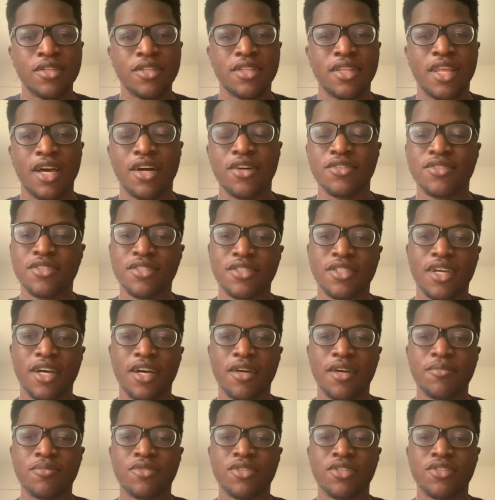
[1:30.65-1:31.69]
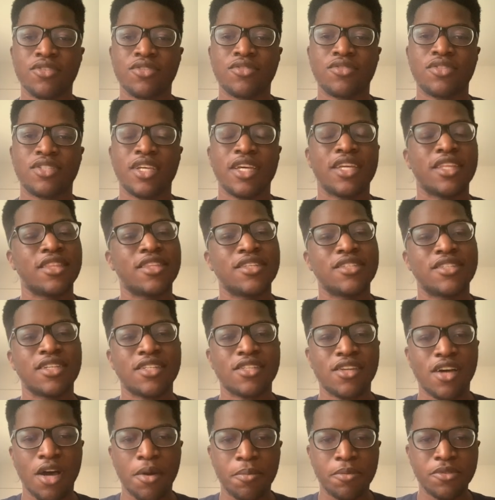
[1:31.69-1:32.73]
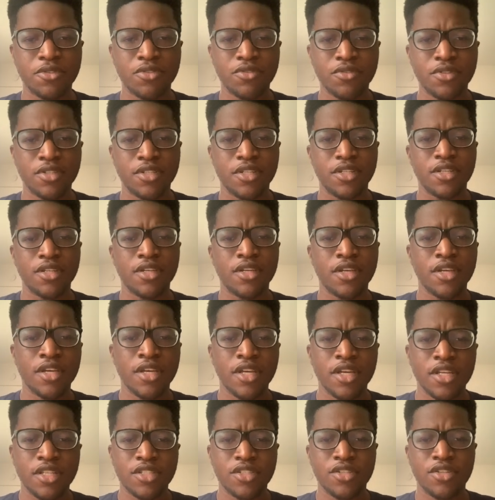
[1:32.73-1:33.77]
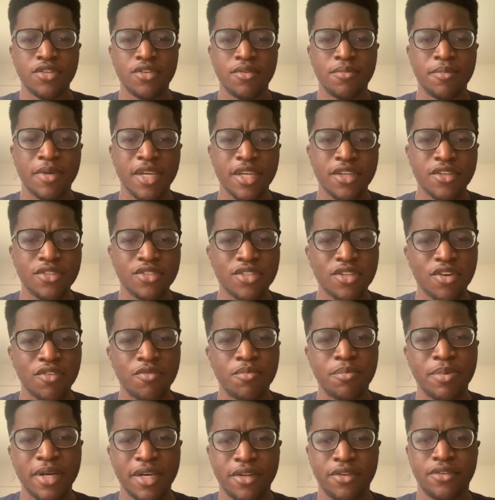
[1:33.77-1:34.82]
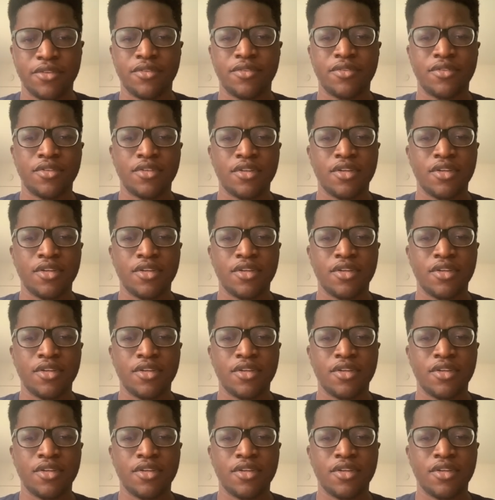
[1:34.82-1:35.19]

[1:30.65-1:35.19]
Now's the time to take this as an opportunity to make yourself better.